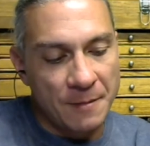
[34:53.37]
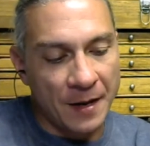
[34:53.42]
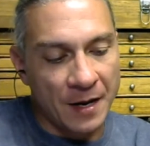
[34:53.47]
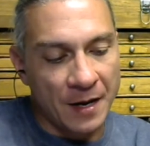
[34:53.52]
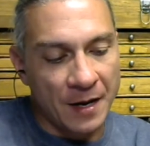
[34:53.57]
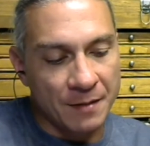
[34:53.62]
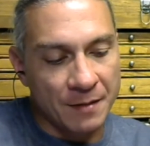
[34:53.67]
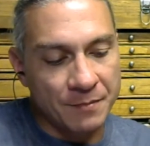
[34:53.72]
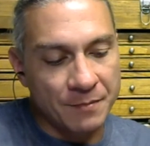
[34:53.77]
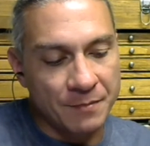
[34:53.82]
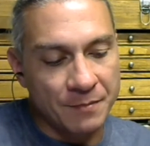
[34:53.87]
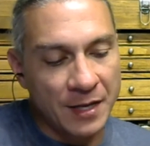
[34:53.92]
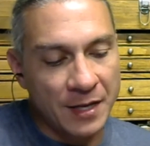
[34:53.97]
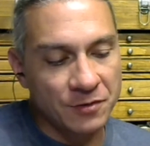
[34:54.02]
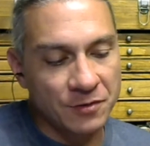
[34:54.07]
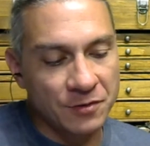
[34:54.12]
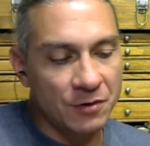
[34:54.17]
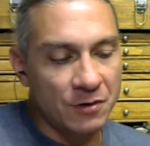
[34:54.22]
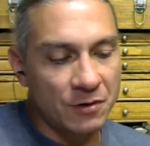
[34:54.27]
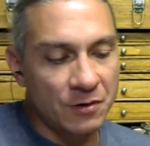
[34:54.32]

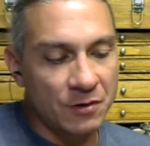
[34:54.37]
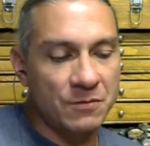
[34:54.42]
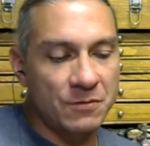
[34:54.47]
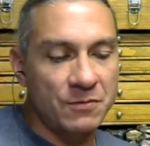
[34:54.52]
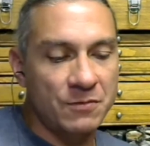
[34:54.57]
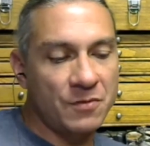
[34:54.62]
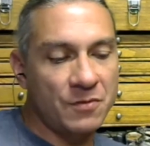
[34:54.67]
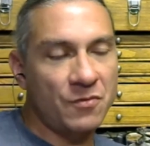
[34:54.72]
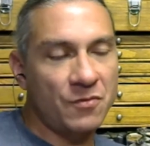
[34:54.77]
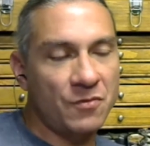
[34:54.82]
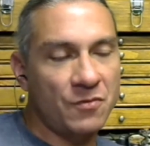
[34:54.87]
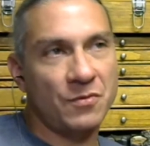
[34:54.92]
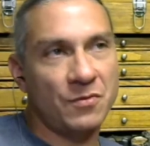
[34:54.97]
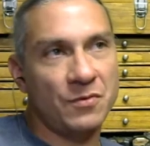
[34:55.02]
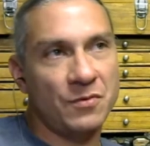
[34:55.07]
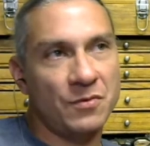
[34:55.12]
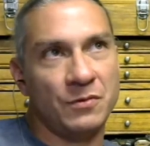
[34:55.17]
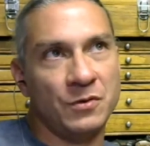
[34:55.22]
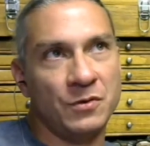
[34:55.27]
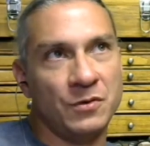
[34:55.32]
and so
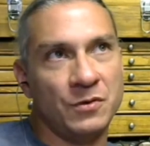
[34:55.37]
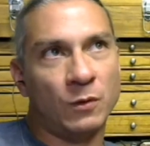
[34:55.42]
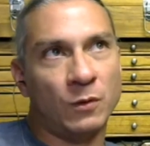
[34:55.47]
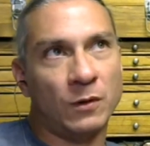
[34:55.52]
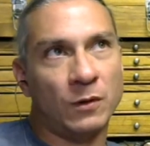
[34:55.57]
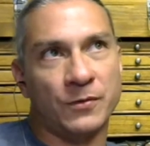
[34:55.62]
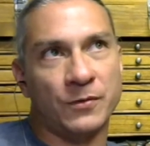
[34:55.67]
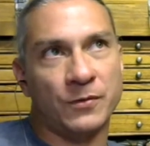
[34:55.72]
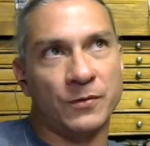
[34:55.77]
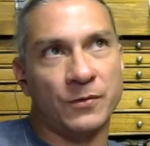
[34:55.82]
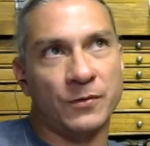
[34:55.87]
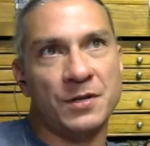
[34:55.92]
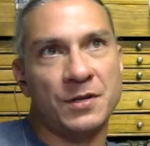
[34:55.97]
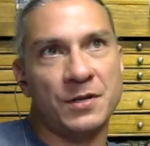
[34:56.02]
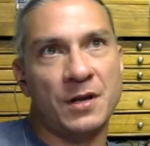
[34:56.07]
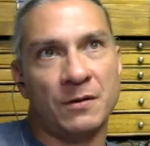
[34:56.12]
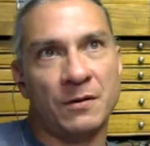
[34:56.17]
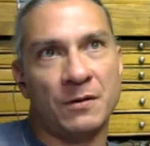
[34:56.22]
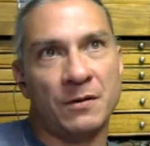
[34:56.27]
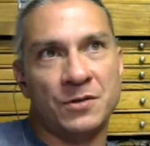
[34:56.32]
you're for
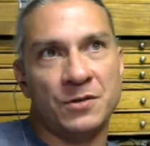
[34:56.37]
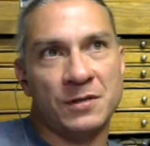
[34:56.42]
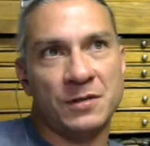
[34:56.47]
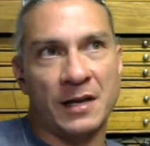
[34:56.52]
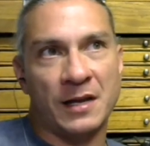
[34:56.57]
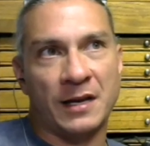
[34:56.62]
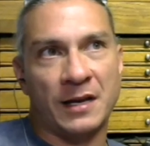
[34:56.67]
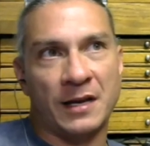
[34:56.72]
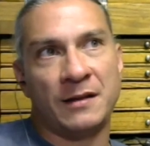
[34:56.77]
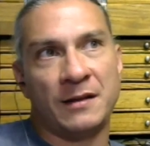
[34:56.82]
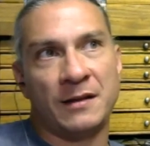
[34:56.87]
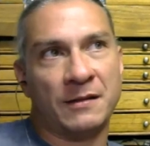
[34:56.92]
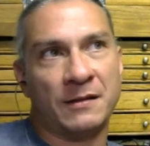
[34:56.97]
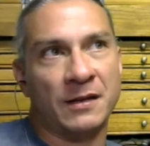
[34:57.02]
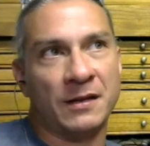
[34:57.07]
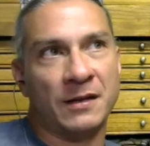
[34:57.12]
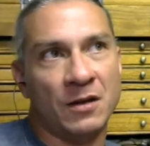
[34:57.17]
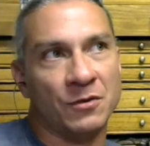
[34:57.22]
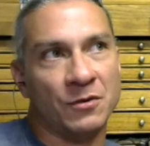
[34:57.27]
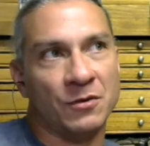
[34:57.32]
sale just like
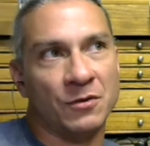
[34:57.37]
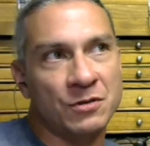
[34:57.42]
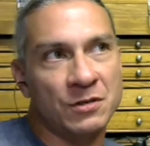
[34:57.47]
anything else.